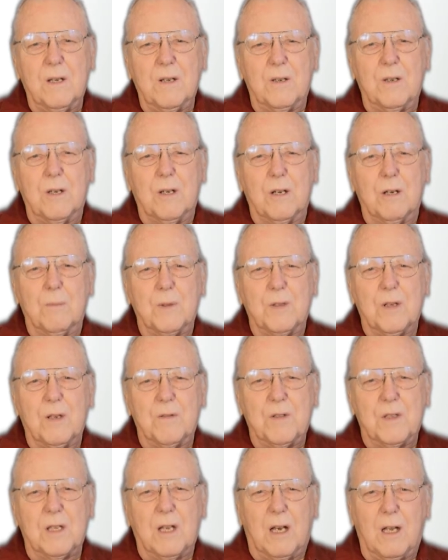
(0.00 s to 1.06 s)
in terms
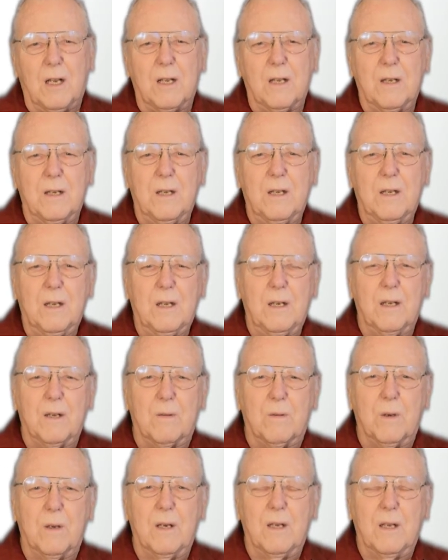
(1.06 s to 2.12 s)
of solid,
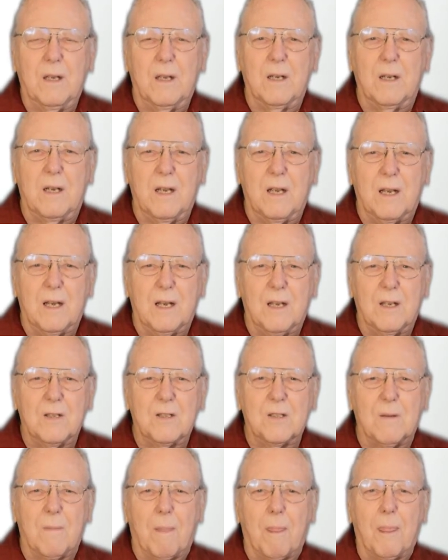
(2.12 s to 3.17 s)
liquid, and
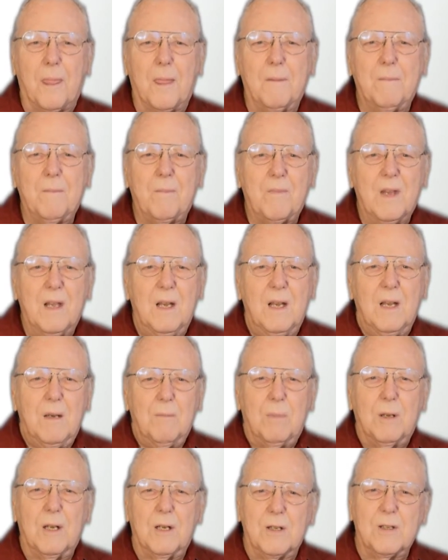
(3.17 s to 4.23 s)
gas,
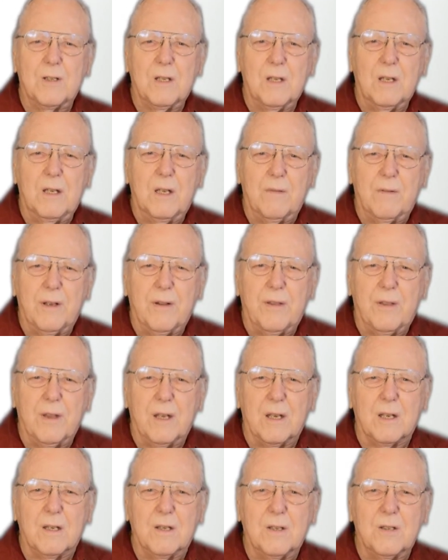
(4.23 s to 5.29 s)
plus living
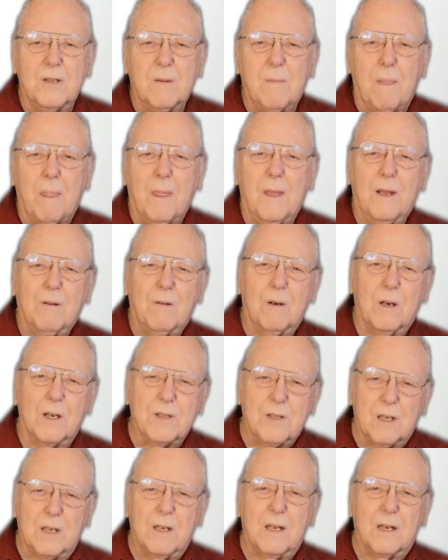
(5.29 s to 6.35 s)
things,
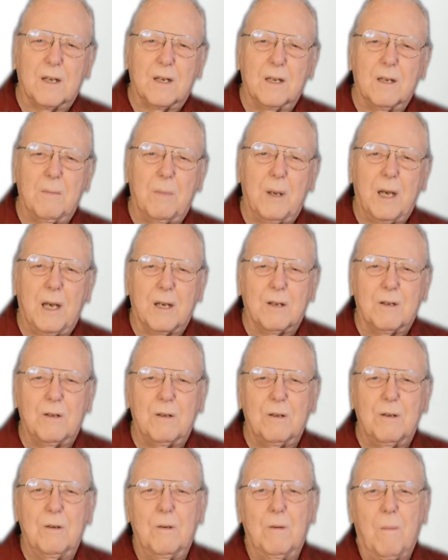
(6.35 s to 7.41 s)
cross-connecting back
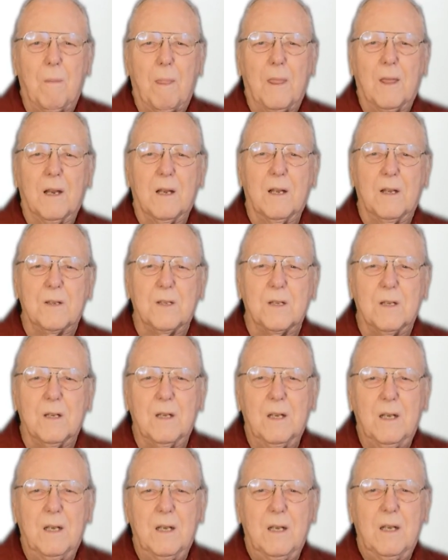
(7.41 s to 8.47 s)
to lesson
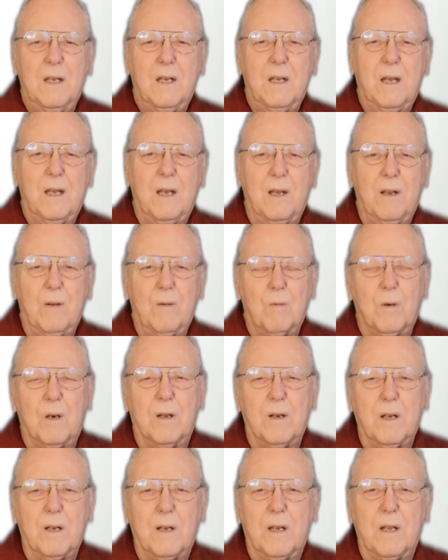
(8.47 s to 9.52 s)

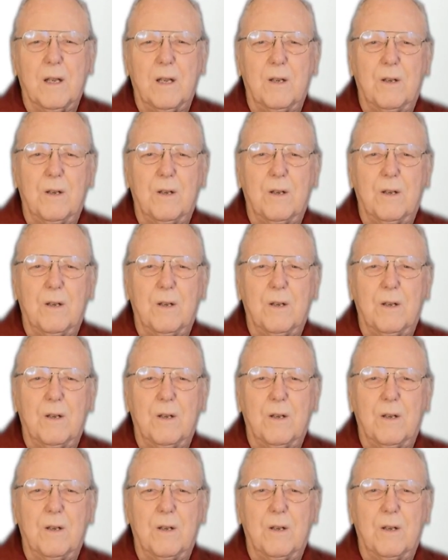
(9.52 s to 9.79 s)
A1 and